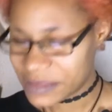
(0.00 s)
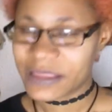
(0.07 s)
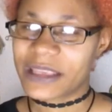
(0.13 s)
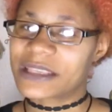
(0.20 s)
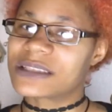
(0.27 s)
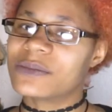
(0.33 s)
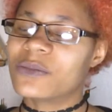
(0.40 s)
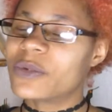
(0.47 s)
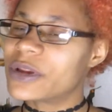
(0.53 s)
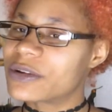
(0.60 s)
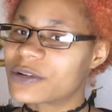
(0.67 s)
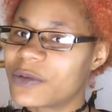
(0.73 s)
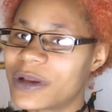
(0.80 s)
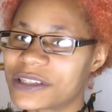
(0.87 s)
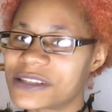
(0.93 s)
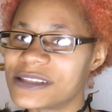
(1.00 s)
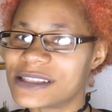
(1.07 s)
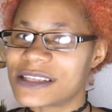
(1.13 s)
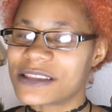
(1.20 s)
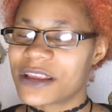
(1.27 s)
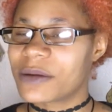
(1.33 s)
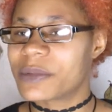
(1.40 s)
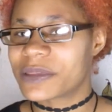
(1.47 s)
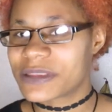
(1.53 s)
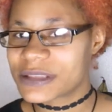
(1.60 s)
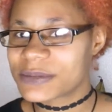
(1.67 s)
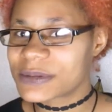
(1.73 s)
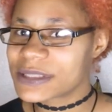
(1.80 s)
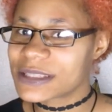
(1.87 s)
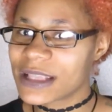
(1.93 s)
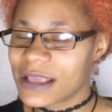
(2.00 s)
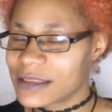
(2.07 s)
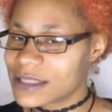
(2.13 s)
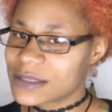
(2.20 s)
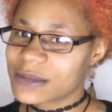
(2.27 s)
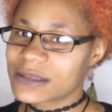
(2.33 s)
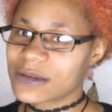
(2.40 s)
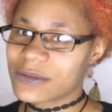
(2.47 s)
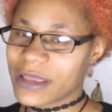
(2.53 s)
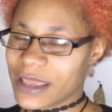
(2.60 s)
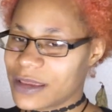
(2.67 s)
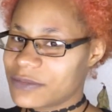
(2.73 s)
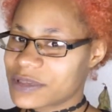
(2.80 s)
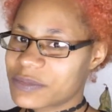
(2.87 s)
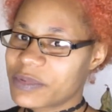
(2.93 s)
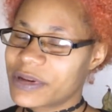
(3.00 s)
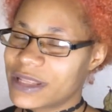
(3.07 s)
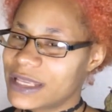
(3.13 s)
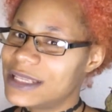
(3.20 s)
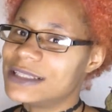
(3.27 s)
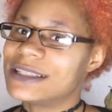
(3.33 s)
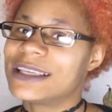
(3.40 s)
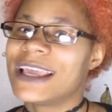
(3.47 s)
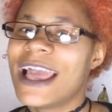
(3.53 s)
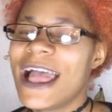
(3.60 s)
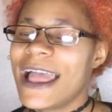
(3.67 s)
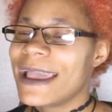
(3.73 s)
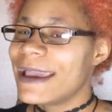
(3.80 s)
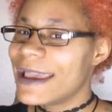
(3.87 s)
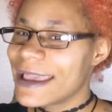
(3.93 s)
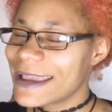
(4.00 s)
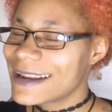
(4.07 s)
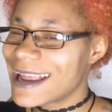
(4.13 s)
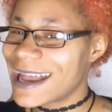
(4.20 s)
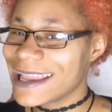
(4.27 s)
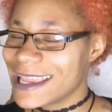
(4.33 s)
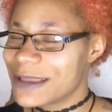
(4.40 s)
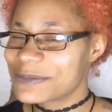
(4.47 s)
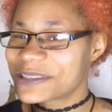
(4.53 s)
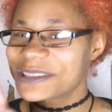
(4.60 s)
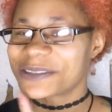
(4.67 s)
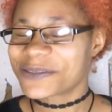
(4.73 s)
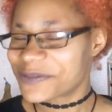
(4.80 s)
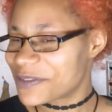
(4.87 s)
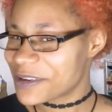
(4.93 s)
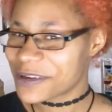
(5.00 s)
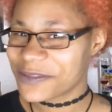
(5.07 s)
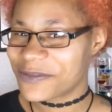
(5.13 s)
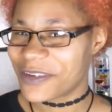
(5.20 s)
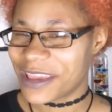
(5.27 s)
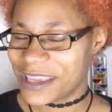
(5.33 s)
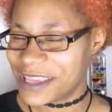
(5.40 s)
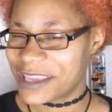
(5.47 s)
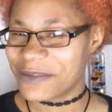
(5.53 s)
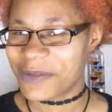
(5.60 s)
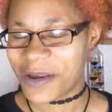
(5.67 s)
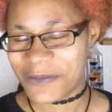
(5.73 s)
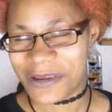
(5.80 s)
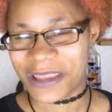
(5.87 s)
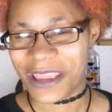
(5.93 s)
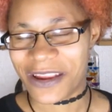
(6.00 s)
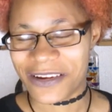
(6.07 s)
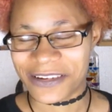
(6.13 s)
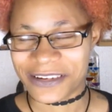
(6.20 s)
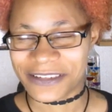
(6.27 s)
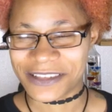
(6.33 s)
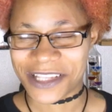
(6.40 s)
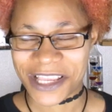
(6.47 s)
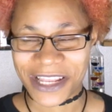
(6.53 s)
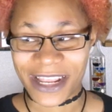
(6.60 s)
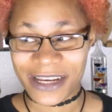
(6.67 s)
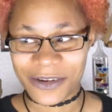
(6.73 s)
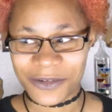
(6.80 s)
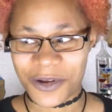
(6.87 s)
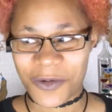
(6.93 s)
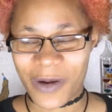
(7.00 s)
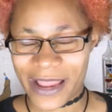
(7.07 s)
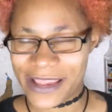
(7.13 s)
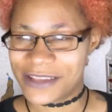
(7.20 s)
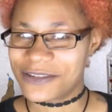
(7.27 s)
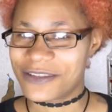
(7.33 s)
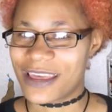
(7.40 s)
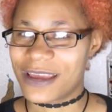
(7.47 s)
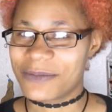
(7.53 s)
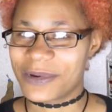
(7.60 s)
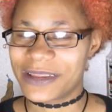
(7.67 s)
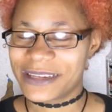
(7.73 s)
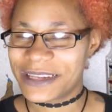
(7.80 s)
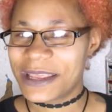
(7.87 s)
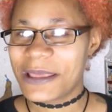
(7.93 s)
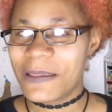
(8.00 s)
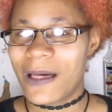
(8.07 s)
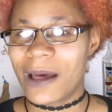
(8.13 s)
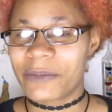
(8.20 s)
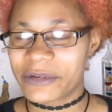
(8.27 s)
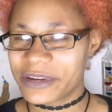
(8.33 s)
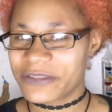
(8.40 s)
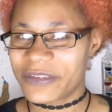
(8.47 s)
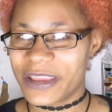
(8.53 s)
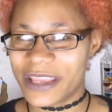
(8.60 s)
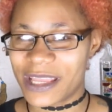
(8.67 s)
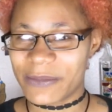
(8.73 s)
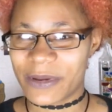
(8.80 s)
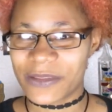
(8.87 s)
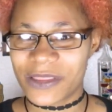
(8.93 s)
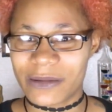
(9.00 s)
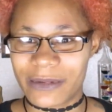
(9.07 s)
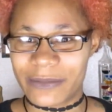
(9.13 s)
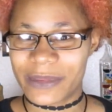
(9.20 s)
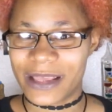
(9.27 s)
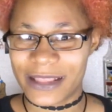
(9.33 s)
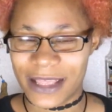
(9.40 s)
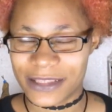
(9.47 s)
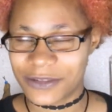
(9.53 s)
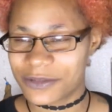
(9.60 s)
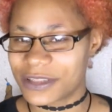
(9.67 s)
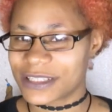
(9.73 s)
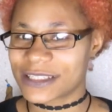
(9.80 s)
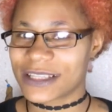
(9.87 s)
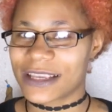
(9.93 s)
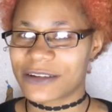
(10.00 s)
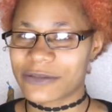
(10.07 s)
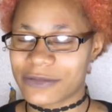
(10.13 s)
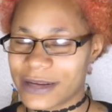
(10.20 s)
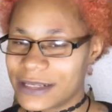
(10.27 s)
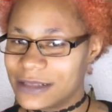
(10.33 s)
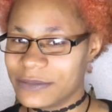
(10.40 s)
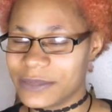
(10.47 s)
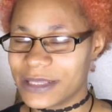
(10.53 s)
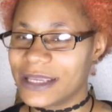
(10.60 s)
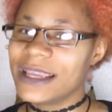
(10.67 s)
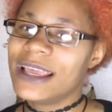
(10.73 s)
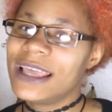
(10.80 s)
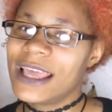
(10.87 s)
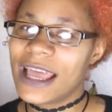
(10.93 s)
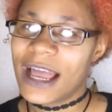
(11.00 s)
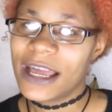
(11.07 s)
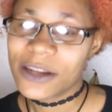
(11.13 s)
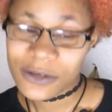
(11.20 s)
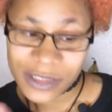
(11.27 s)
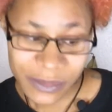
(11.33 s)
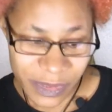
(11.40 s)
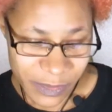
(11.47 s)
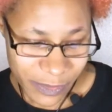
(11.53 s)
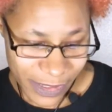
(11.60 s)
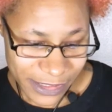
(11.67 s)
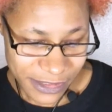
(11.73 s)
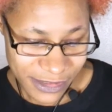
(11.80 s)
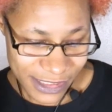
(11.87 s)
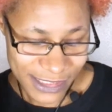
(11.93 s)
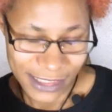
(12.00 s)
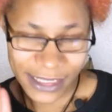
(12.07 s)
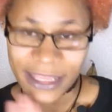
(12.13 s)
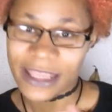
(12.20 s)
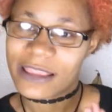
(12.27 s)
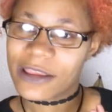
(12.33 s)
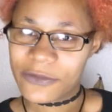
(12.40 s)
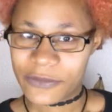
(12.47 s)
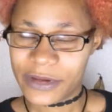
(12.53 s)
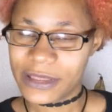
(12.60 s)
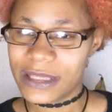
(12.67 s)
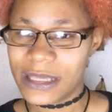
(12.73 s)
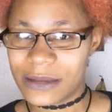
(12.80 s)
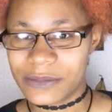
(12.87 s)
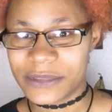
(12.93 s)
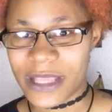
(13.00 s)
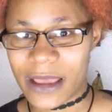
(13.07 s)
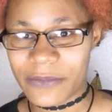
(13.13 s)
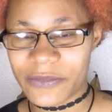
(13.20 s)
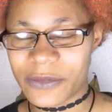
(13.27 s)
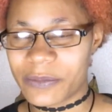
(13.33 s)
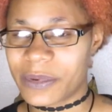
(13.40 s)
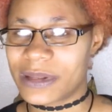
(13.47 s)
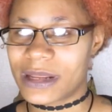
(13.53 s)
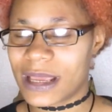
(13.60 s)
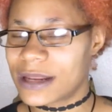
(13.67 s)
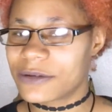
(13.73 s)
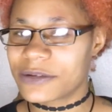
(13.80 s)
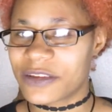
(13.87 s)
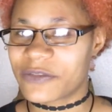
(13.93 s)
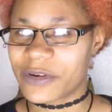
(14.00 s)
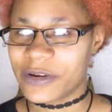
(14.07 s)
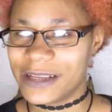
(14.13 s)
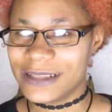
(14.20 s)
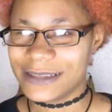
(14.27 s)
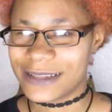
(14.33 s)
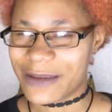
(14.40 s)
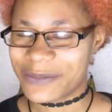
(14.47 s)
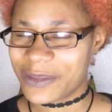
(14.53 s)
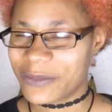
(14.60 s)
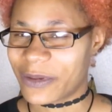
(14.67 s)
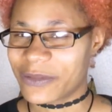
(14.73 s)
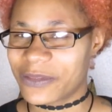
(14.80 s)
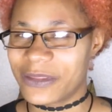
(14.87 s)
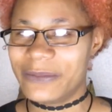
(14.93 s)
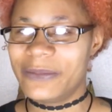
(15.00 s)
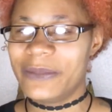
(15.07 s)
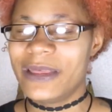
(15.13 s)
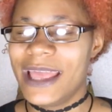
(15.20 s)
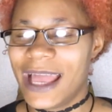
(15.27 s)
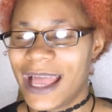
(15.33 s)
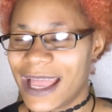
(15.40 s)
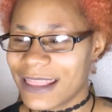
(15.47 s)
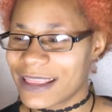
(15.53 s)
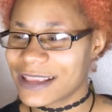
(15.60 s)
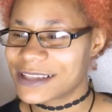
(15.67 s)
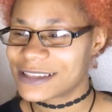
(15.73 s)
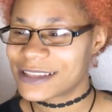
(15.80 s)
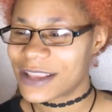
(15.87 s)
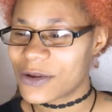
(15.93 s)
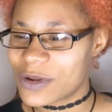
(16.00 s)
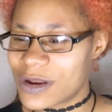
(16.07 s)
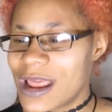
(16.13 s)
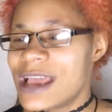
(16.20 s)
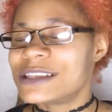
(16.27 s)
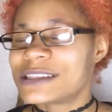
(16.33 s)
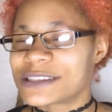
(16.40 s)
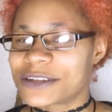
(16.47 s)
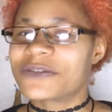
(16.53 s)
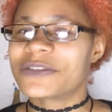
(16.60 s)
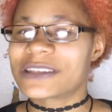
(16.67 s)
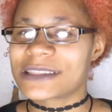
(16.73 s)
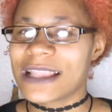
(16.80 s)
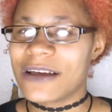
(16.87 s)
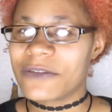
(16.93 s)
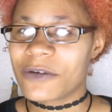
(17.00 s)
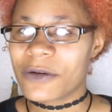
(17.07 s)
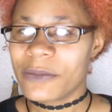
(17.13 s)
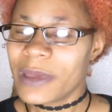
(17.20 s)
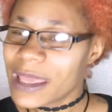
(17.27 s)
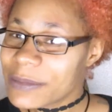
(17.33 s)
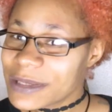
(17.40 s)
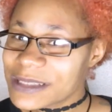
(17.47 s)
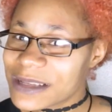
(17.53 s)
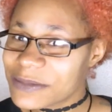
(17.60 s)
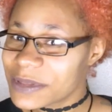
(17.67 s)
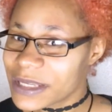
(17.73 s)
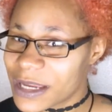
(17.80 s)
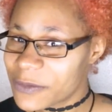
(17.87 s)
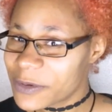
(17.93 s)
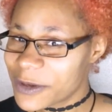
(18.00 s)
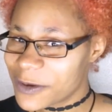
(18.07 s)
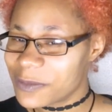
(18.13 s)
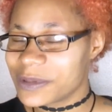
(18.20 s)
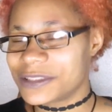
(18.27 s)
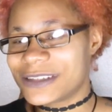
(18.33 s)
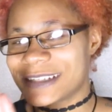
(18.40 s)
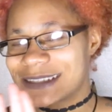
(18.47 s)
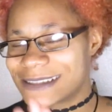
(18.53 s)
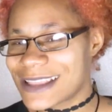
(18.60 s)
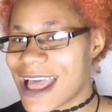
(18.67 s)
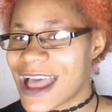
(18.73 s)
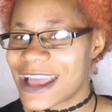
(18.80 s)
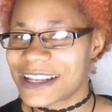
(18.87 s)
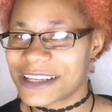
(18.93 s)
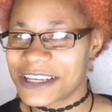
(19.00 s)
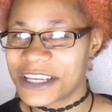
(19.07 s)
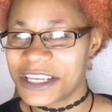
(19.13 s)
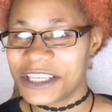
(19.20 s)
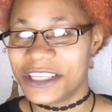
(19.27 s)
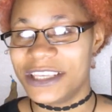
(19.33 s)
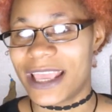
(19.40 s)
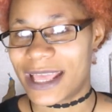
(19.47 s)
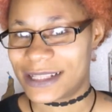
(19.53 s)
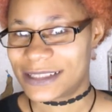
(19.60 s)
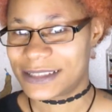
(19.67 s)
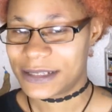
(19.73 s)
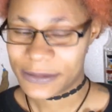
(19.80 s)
like some weird questions in there, but this was okay. It was pretty easy, and I am still very vague about my characters, and I don't know why I do that, but I'm pretty vague about them. I don't just like randomly. I know some people answer this and they get like really in depth, but I don't get very in depth about them. I like to stay on surface level, and maybe someday I will, but just not yet.